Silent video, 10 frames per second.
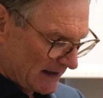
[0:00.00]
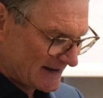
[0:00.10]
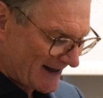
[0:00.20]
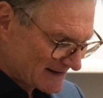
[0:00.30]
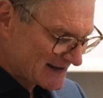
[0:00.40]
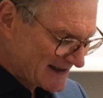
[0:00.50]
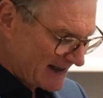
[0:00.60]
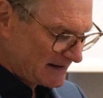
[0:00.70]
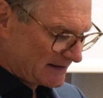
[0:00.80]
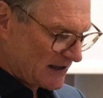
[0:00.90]
in
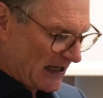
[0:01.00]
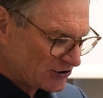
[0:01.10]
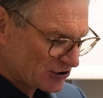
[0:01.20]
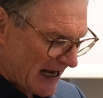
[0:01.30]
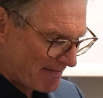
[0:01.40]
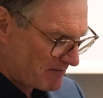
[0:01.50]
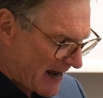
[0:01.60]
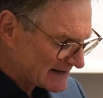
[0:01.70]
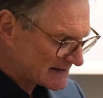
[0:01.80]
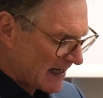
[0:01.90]
understanding nature at
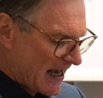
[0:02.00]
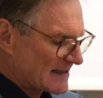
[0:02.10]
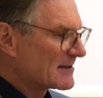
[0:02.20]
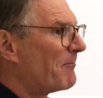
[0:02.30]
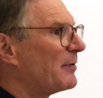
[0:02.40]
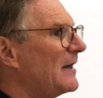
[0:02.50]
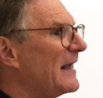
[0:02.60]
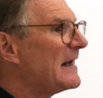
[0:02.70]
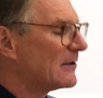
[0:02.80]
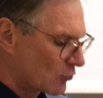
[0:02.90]
best as a
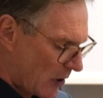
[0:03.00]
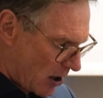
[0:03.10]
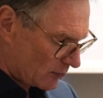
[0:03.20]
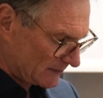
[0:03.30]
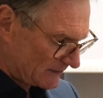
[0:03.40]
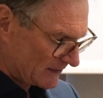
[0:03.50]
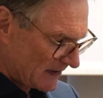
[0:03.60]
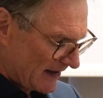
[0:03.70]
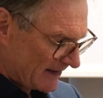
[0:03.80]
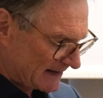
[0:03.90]
playground
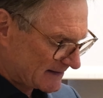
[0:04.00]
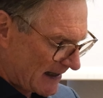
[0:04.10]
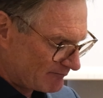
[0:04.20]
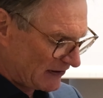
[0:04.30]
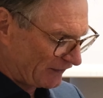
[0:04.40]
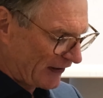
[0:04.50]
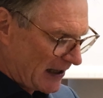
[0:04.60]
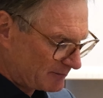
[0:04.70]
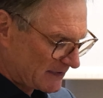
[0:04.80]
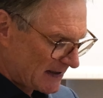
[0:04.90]
that can be
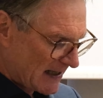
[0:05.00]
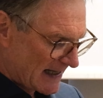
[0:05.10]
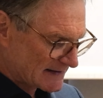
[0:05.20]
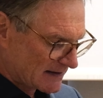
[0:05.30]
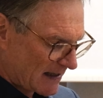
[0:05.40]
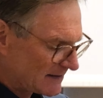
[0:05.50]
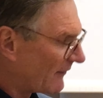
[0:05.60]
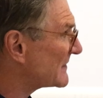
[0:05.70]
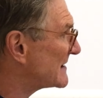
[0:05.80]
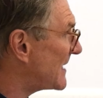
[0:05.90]
shaped as a
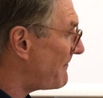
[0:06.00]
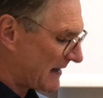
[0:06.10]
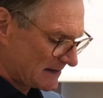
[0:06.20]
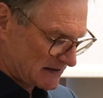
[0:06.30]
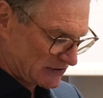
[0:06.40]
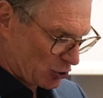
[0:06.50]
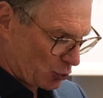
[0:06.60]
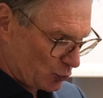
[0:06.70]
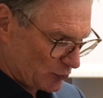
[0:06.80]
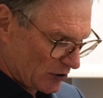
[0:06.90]
kind of stepping
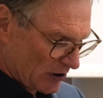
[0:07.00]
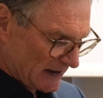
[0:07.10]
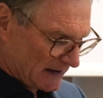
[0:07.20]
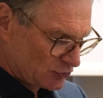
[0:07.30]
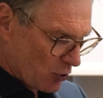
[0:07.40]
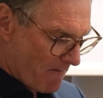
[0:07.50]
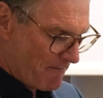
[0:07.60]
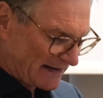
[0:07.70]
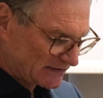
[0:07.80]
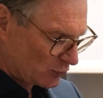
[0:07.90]
stone into a
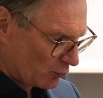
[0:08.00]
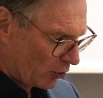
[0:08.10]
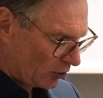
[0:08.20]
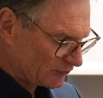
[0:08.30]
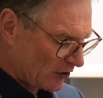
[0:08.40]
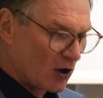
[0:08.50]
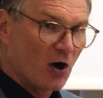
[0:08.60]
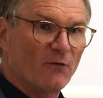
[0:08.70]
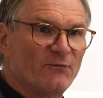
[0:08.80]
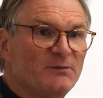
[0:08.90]
better world
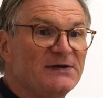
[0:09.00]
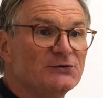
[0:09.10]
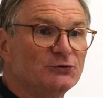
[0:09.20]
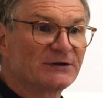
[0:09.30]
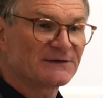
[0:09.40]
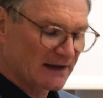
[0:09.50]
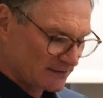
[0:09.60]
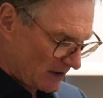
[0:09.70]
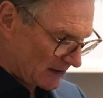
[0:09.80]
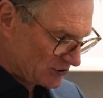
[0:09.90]
of pure
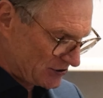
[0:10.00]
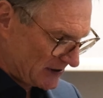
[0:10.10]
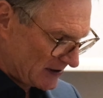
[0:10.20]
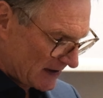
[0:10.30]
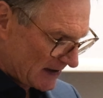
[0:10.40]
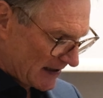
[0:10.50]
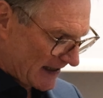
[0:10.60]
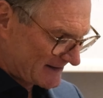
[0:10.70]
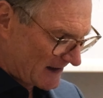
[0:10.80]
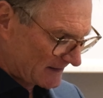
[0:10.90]
technology
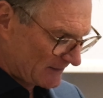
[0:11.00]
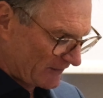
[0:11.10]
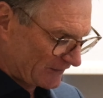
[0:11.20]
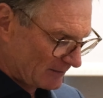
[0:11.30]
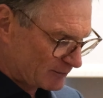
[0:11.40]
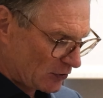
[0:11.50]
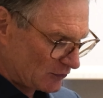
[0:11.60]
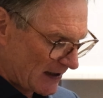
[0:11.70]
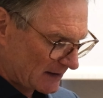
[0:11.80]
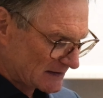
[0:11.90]
and artificial
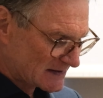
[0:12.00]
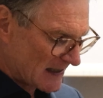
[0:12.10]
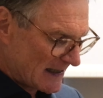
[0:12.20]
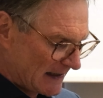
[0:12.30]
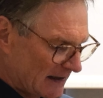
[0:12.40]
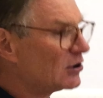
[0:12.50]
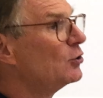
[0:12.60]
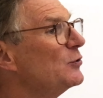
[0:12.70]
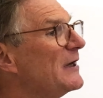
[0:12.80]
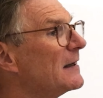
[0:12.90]
products,
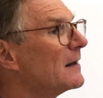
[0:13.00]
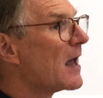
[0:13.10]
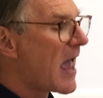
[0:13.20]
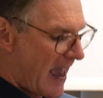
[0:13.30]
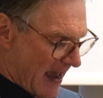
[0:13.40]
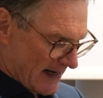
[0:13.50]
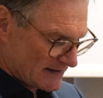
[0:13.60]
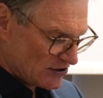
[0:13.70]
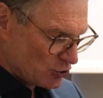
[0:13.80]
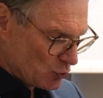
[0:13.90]
including
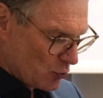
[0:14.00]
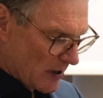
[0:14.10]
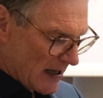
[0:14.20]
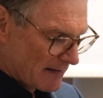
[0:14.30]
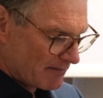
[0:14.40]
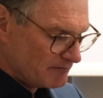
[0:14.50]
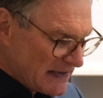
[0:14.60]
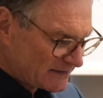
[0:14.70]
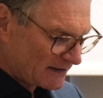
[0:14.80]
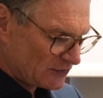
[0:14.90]
a new
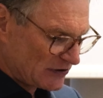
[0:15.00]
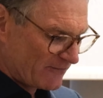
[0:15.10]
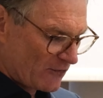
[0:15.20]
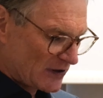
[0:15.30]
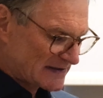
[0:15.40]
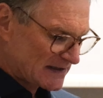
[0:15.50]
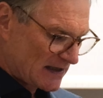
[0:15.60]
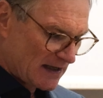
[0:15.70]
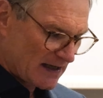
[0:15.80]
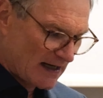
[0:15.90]

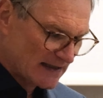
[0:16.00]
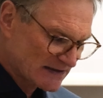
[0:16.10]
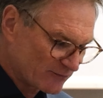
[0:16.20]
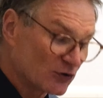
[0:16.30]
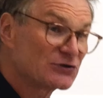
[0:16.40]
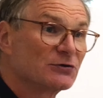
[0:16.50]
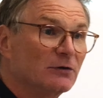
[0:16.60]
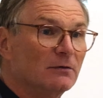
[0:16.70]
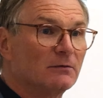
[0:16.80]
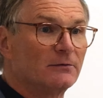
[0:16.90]
meta-universe as
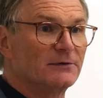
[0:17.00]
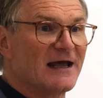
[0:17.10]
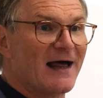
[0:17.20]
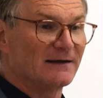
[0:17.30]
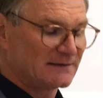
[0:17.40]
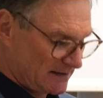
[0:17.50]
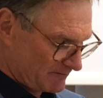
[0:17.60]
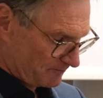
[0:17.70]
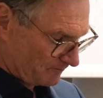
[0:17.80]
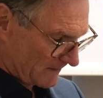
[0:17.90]
virtual reality.
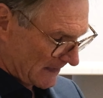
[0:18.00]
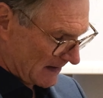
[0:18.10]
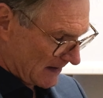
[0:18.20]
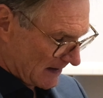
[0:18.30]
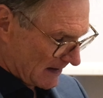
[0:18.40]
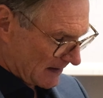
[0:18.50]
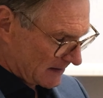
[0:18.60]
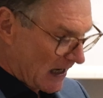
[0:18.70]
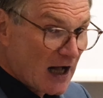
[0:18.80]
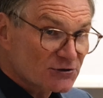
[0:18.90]

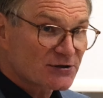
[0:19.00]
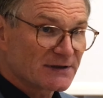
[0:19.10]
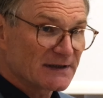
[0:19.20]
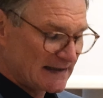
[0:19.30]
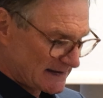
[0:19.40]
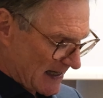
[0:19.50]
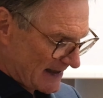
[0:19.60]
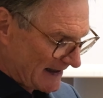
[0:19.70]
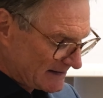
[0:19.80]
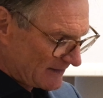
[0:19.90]
Culture is
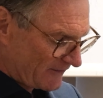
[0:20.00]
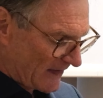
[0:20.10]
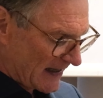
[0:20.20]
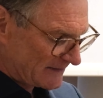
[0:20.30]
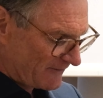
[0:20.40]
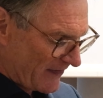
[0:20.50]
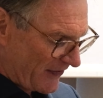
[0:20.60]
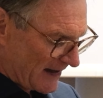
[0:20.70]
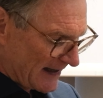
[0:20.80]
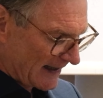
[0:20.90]
identified
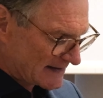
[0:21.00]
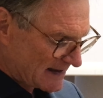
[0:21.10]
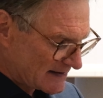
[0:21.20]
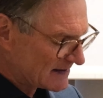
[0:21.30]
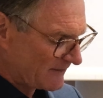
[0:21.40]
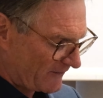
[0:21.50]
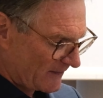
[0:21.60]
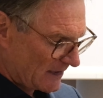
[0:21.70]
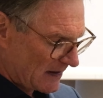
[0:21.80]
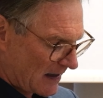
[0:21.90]
with
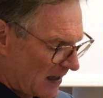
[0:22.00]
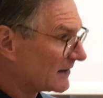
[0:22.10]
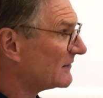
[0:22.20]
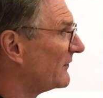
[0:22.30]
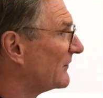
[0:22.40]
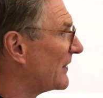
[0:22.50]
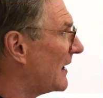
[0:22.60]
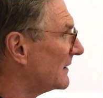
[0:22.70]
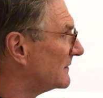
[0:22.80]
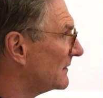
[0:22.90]
excessive
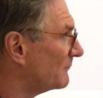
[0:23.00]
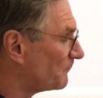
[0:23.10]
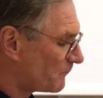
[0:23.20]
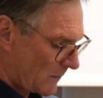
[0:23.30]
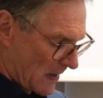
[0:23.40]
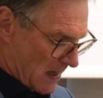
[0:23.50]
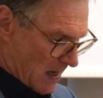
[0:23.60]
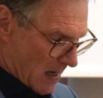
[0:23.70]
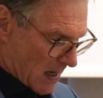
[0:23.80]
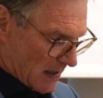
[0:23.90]
artificiality.
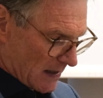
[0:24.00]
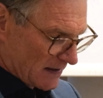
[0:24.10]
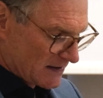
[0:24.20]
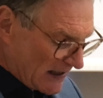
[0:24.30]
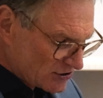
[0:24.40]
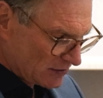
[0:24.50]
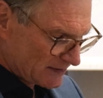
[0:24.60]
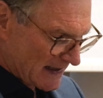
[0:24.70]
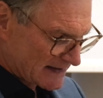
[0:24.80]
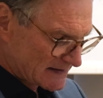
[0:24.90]

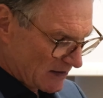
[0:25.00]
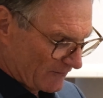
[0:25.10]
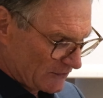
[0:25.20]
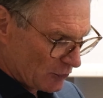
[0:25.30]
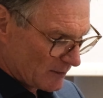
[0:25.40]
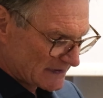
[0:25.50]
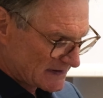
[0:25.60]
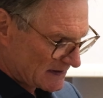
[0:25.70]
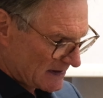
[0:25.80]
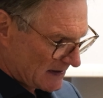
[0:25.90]
Naturalness of
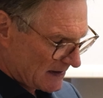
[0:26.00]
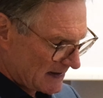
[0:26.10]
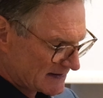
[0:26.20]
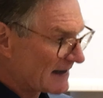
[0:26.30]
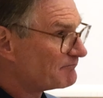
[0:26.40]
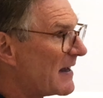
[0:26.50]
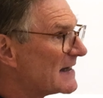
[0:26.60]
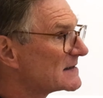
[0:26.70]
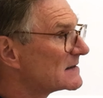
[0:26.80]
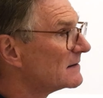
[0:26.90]
humans is at
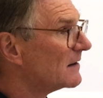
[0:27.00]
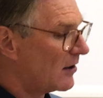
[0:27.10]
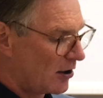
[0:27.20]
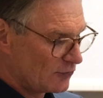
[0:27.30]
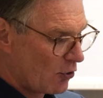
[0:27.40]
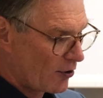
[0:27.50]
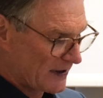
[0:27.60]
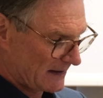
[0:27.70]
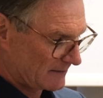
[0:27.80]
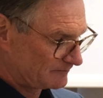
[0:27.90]
best
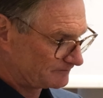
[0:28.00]
annoying.